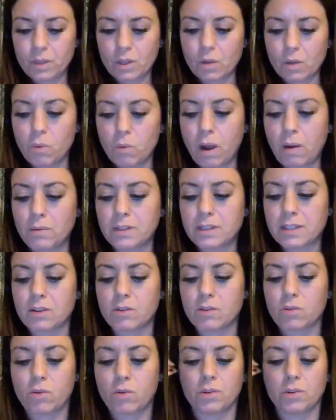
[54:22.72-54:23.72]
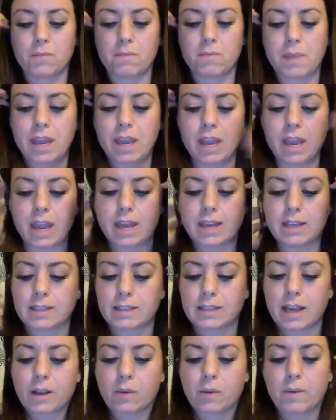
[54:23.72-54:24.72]
what was so cool to me
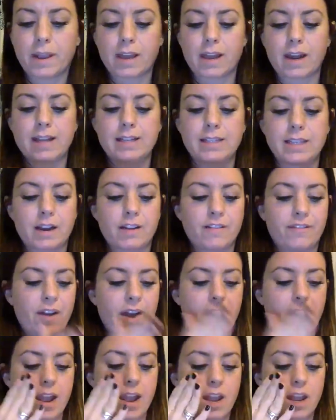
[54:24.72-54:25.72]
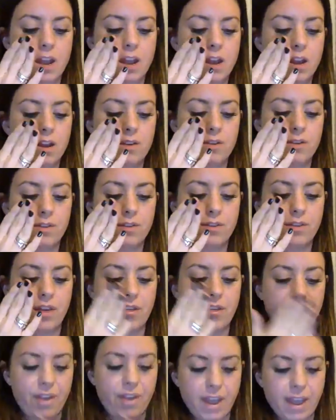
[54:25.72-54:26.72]
is like we could identify
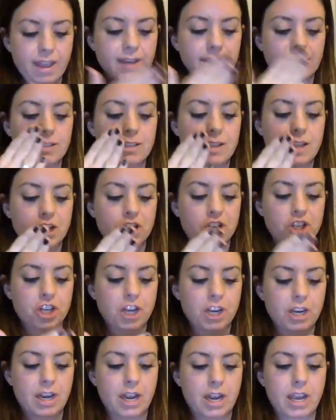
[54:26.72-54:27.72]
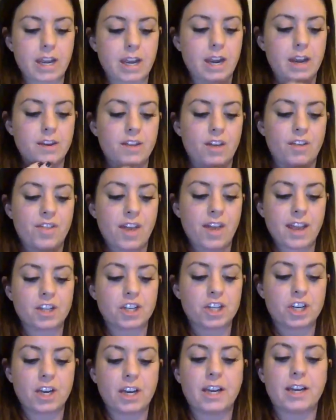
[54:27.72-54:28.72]
the things that she needed, the
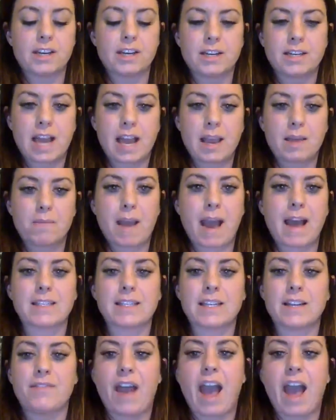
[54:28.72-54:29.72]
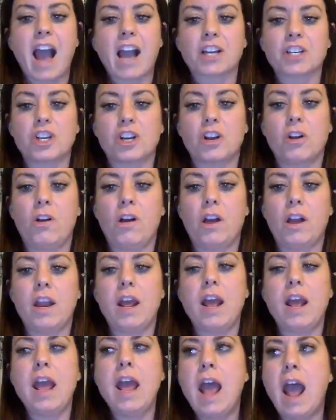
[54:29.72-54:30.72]
things she needed to take massive action on.
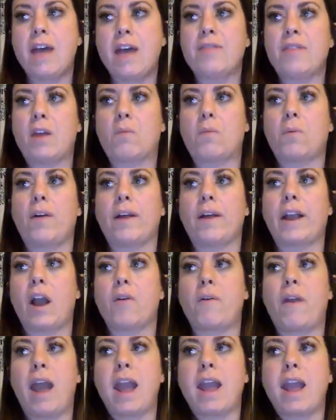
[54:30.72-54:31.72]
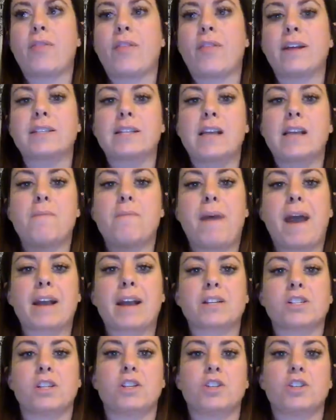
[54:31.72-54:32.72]
And then we're like, okay, and let's come
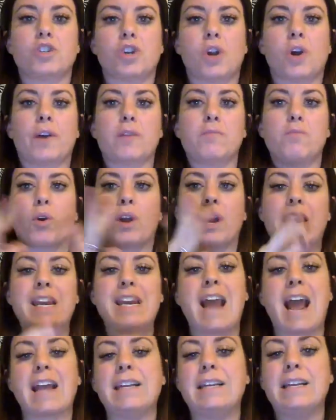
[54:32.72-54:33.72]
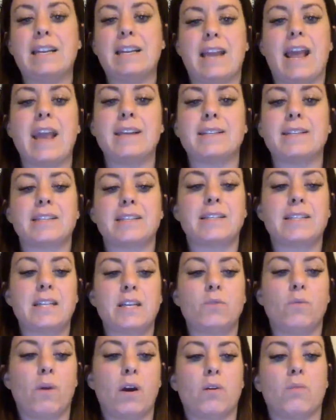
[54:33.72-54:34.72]
back to the drawing board in 90 days and
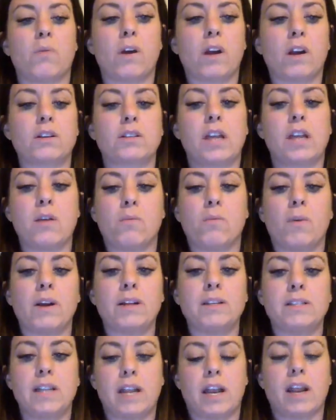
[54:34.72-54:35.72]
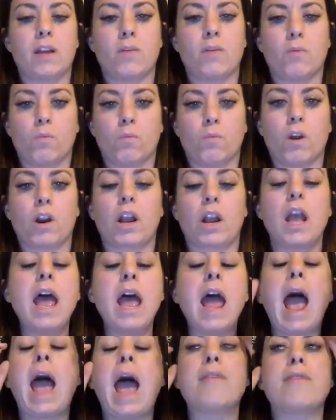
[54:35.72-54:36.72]
see what worked and what didn't work.
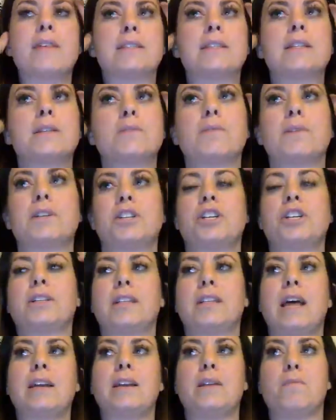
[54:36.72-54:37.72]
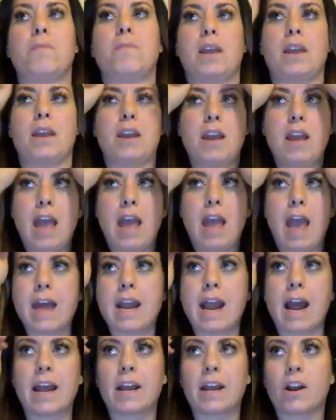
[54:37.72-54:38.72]
And this is what she said to me.
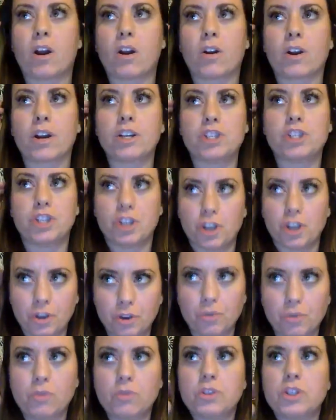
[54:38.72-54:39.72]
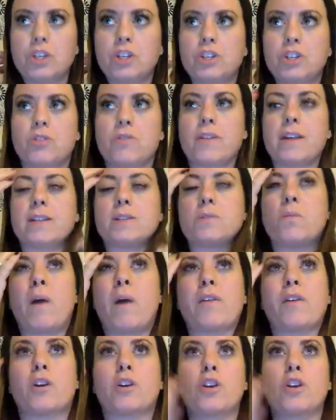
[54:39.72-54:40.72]
And I encourage you to do this,
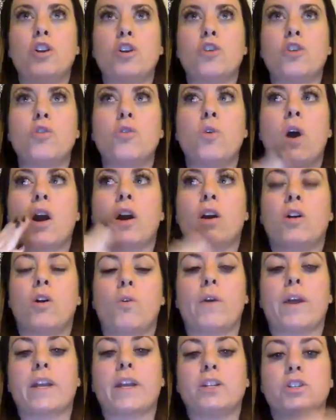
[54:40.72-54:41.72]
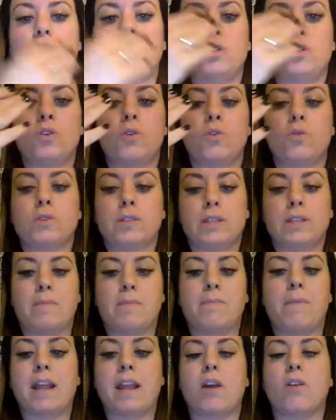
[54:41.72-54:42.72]
whether you are going to
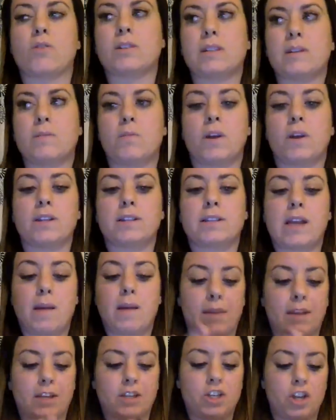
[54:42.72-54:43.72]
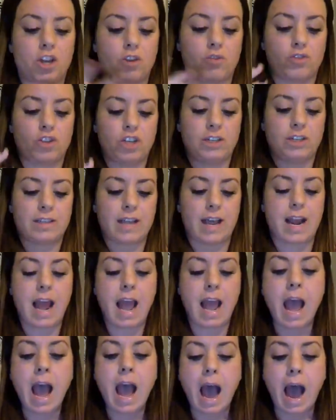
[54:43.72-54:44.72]
somebody or someone is coming to you. She said,
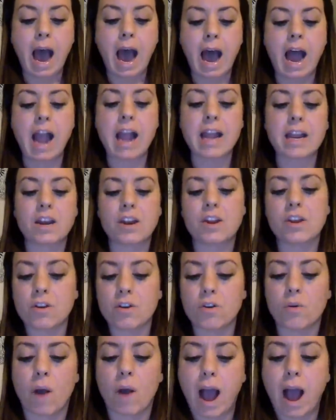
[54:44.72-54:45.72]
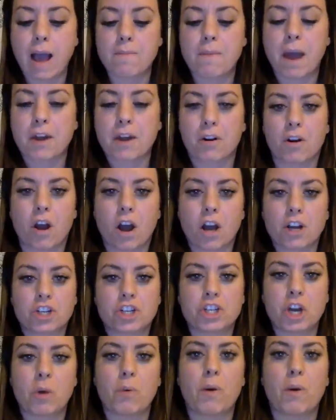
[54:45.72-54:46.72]
I knew I better not
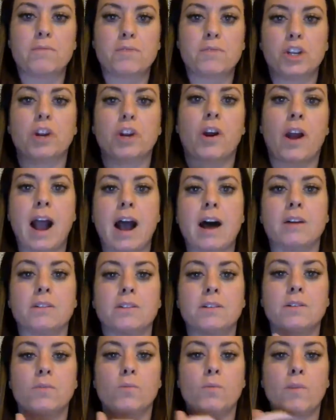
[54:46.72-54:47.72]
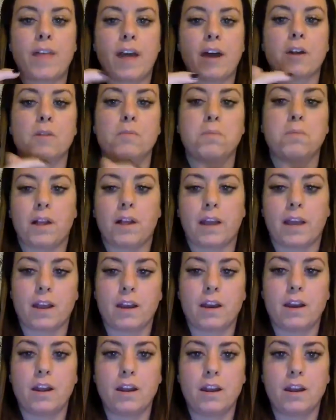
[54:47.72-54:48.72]
show up to your house without a plan.